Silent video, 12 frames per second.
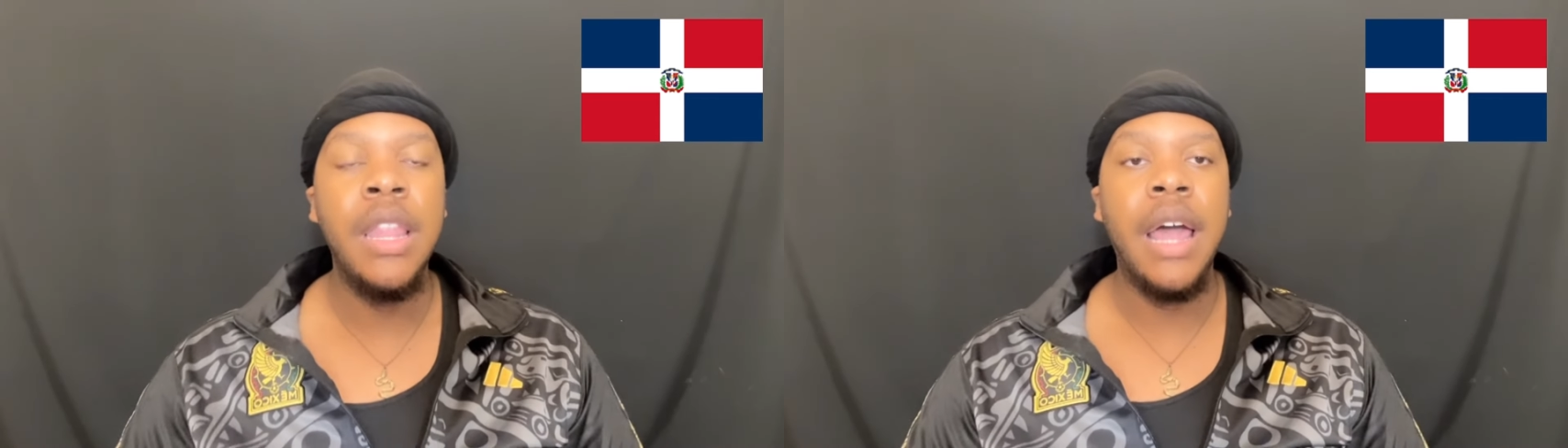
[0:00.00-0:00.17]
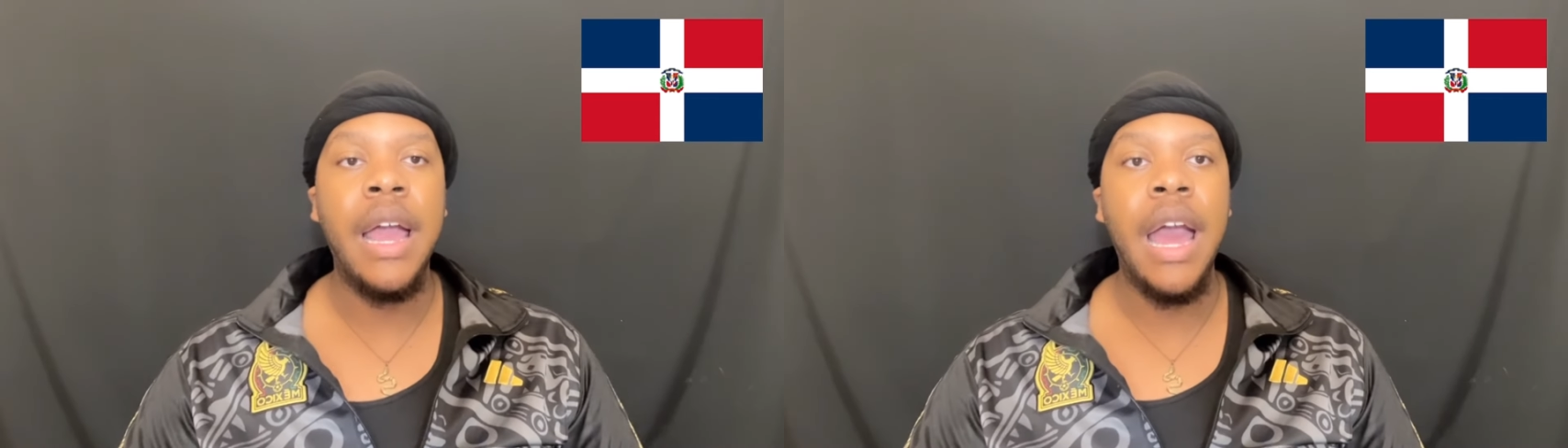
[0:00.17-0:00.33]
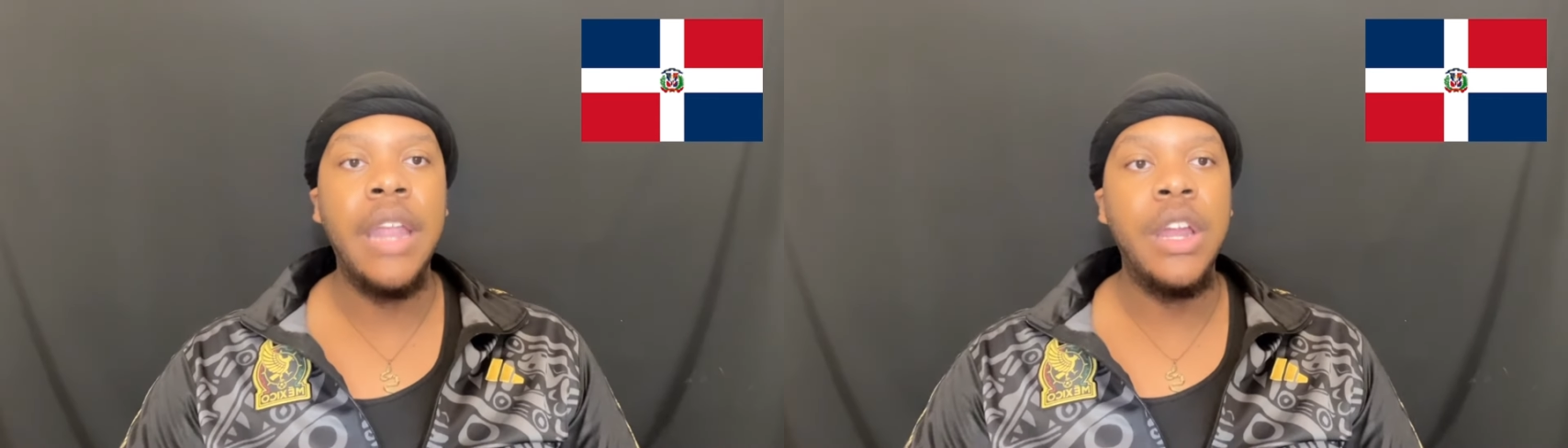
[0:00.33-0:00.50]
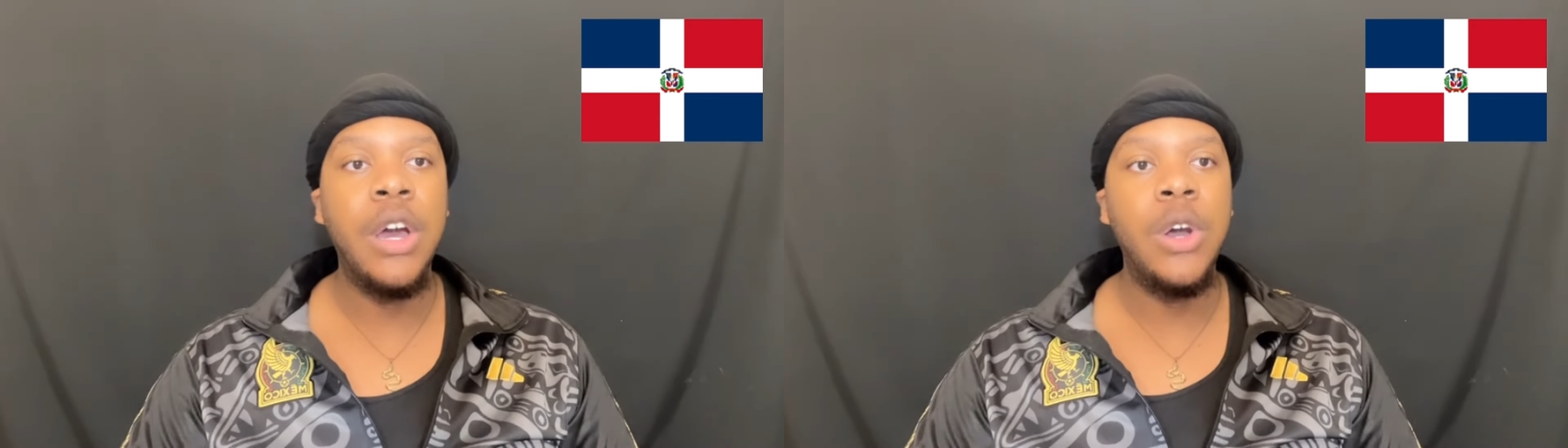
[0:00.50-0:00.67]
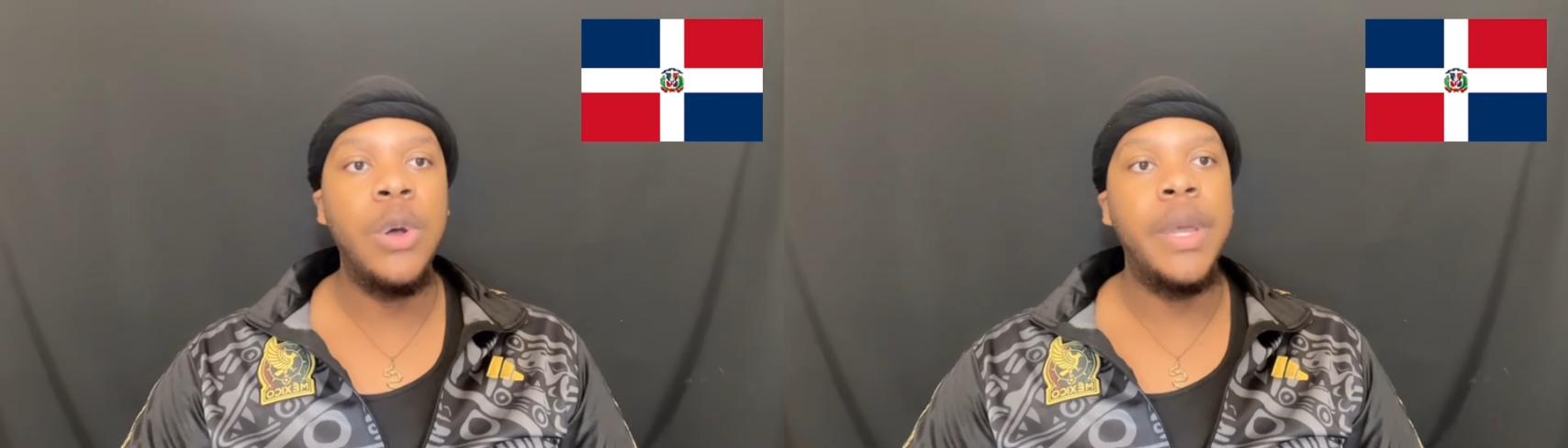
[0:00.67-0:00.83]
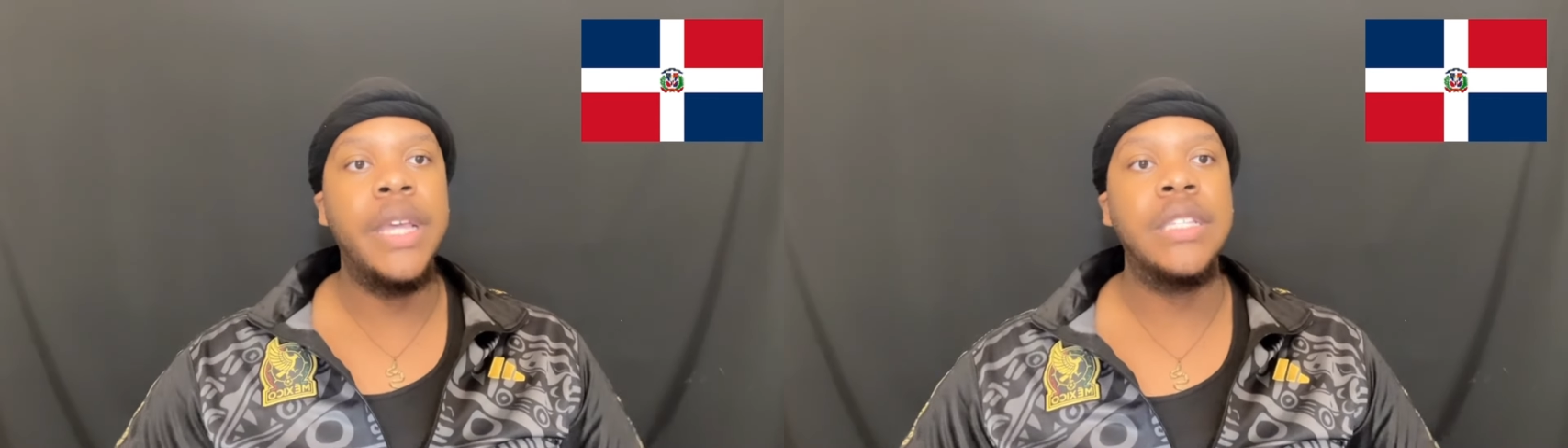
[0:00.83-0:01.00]
like I
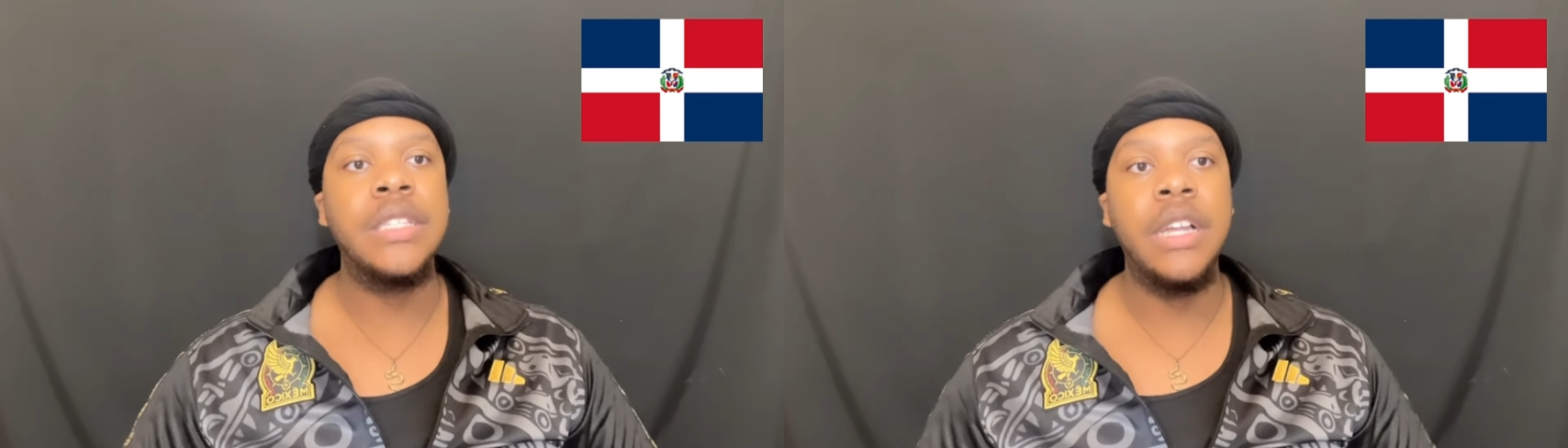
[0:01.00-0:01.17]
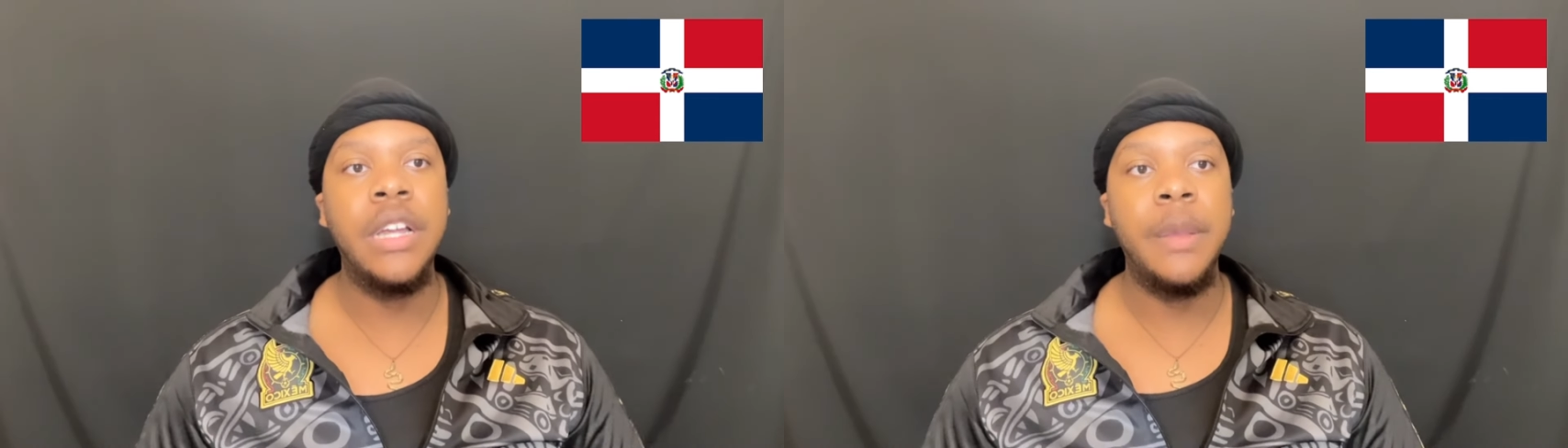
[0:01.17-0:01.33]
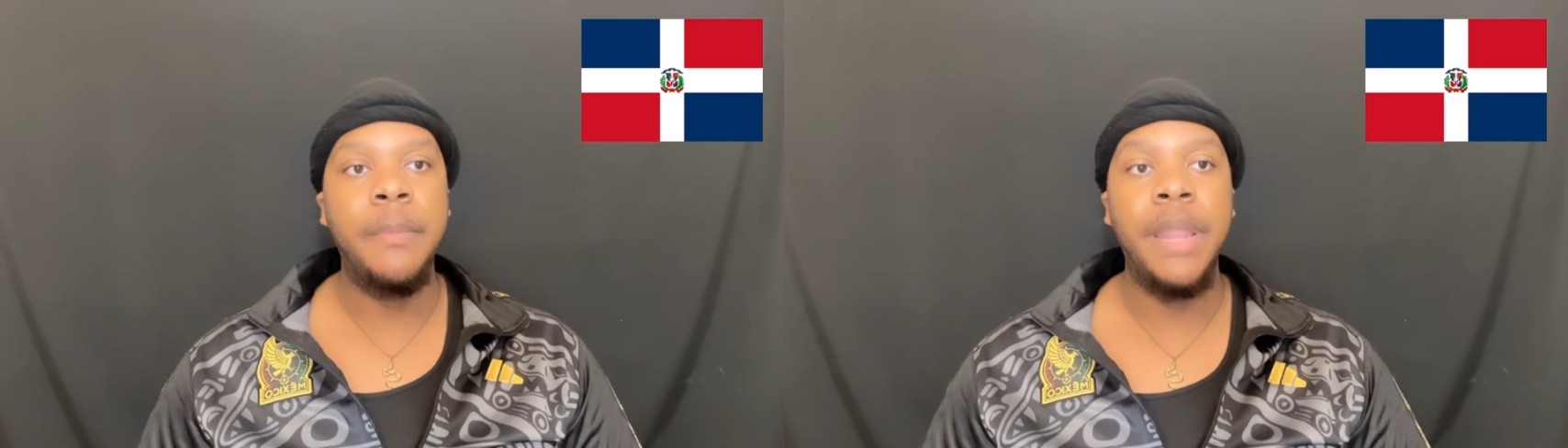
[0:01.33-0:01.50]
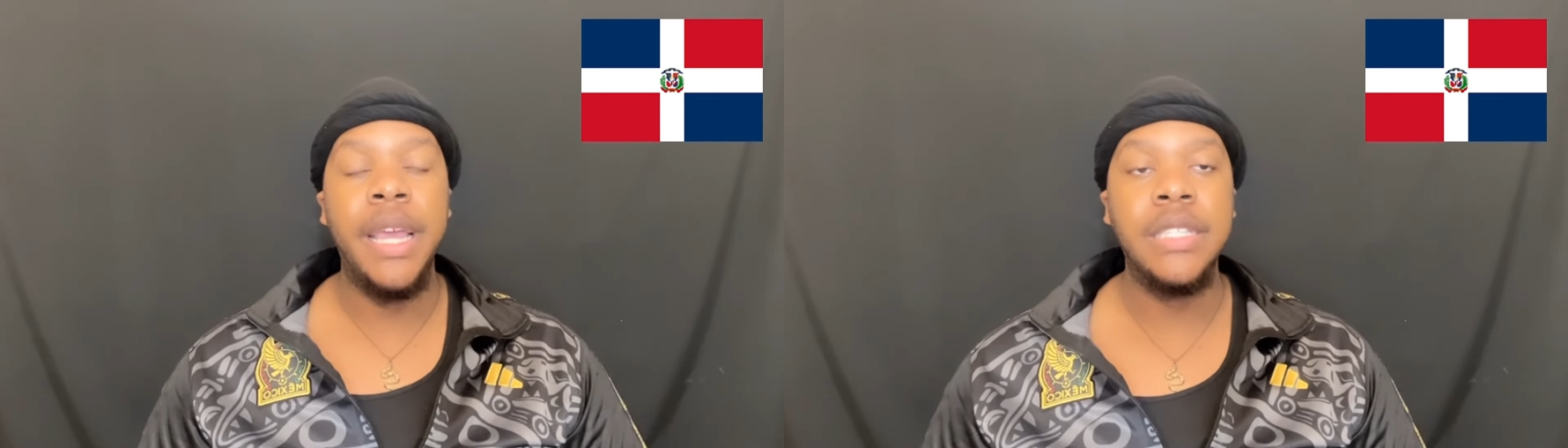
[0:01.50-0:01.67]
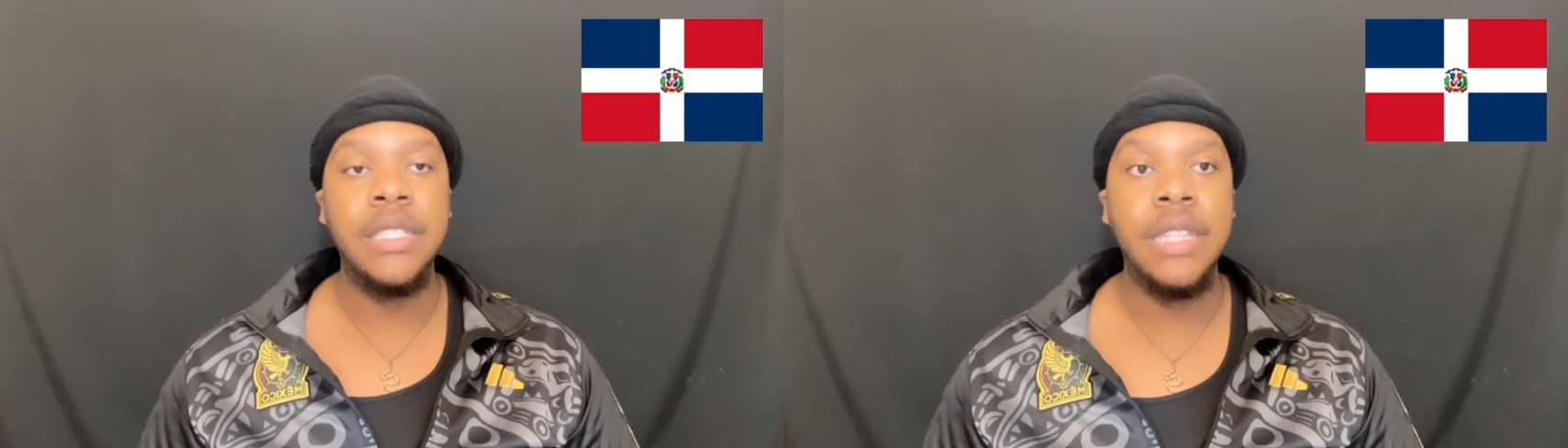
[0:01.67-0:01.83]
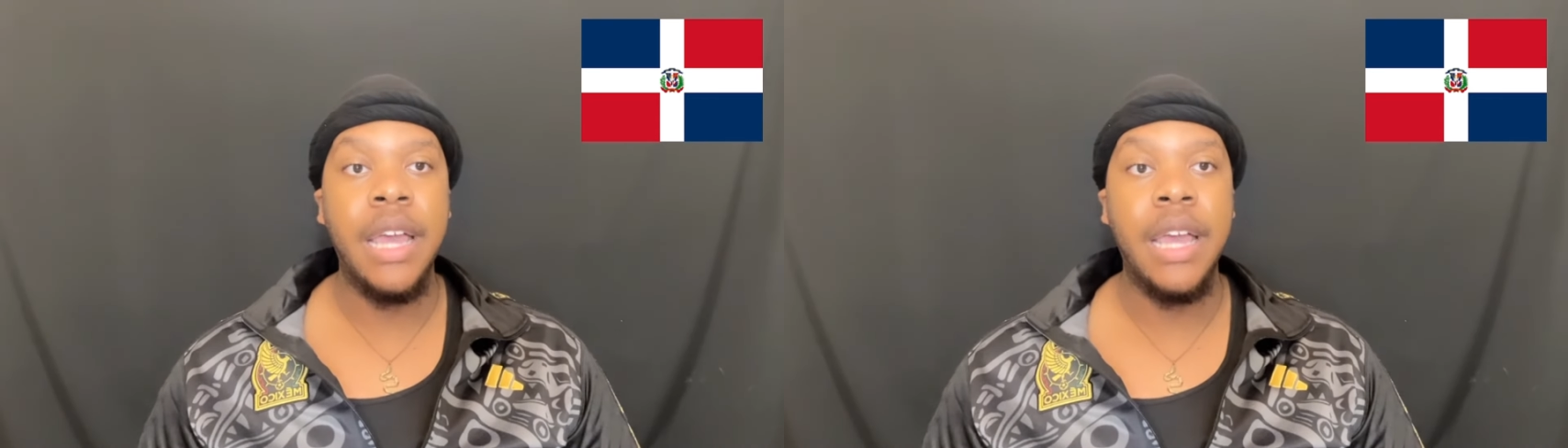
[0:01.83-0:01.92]
know in certain places,